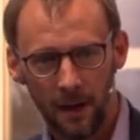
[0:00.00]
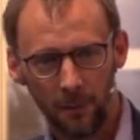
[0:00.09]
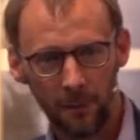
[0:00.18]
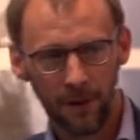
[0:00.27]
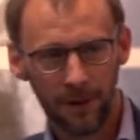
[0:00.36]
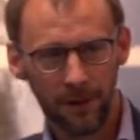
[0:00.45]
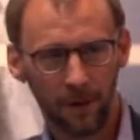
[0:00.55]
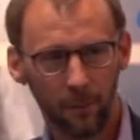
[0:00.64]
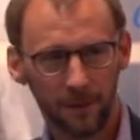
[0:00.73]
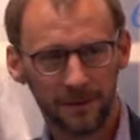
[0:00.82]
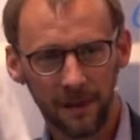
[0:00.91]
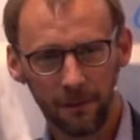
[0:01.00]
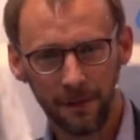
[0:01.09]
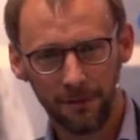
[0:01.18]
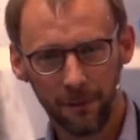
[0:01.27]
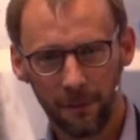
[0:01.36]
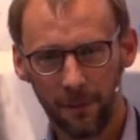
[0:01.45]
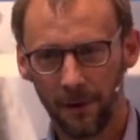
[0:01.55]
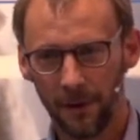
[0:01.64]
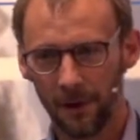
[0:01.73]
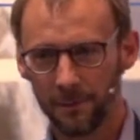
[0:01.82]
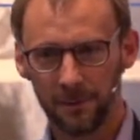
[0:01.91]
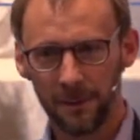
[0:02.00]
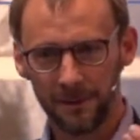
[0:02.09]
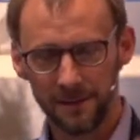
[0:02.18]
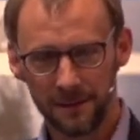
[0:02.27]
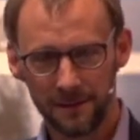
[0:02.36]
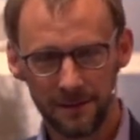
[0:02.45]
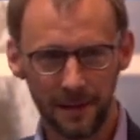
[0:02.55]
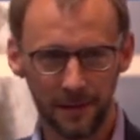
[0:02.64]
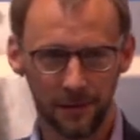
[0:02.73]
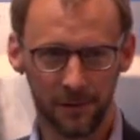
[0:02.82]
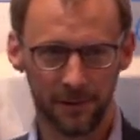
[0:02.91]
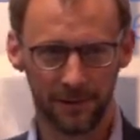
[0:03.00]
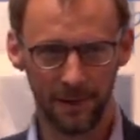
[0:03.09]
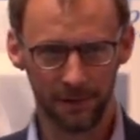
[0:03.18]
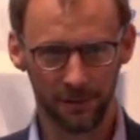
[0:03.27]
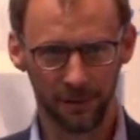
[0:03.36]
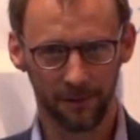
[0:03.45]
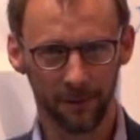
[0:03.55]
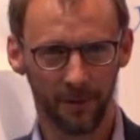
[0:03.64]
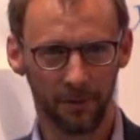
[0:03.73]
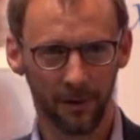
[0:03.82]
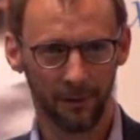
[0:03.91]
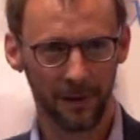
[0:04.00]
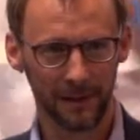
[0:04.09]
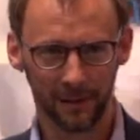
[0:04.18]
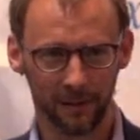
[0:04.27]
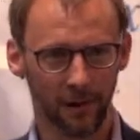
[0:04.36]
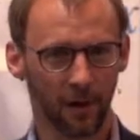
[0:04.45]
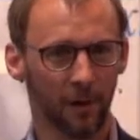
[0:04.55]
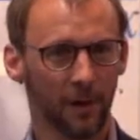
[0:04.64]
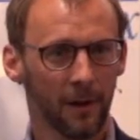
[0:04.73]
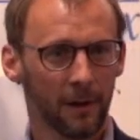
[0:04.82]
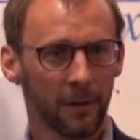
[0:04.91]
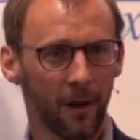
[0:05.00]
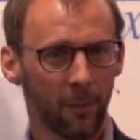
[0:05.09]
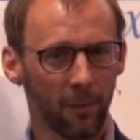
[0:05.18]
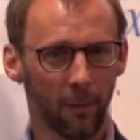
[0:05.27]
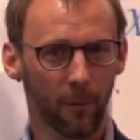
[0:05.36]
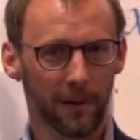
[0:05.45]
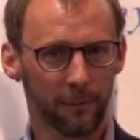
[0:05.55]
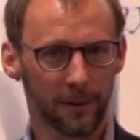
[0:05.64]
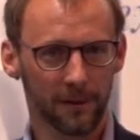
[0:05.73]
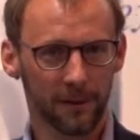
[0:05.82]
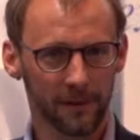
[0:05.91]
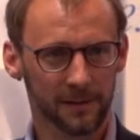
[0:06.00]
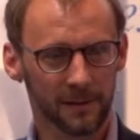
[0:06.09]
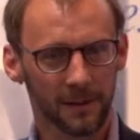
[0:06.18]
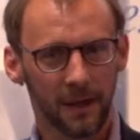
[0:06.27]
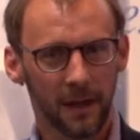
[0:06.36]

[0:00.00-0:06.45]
where my car will take me from my home to my station and then drive home and park back in the car park, whatever it does.